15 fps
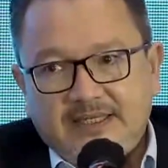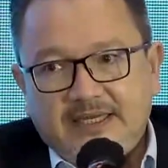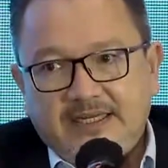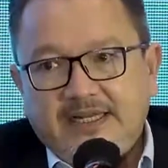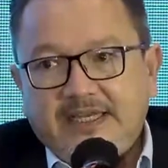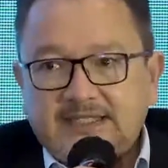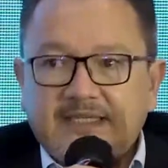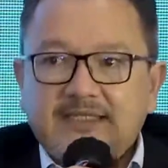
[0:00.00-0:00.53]
And
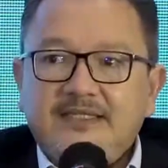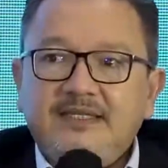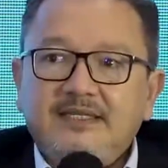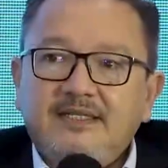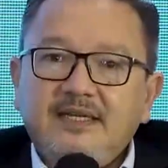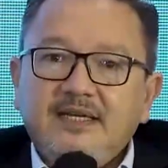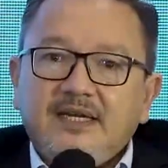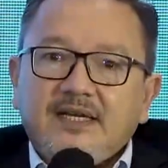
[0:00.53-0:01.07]
as I
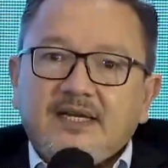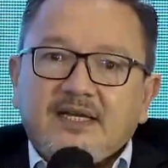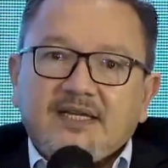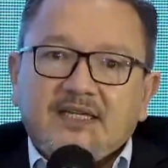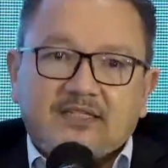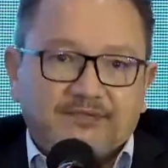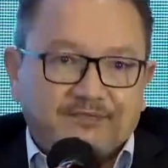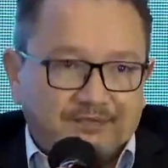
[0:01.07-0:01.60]
said,
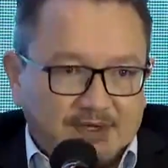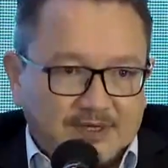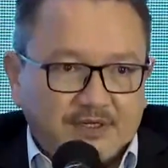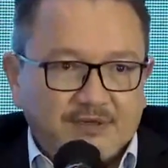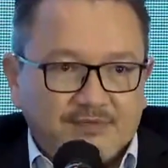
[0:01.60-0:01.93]
it's very,